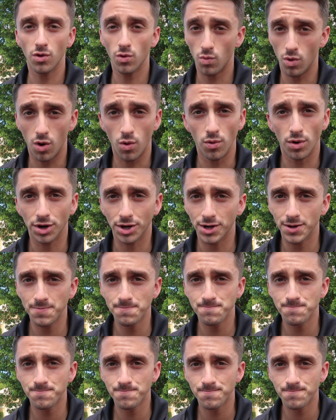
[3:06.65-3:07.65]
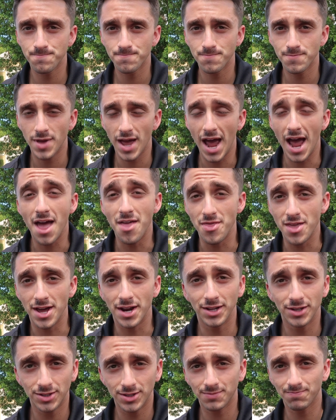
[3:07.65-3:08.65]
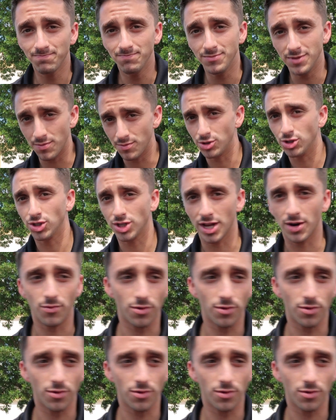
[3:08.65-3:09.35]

while working, and that is, let me just get it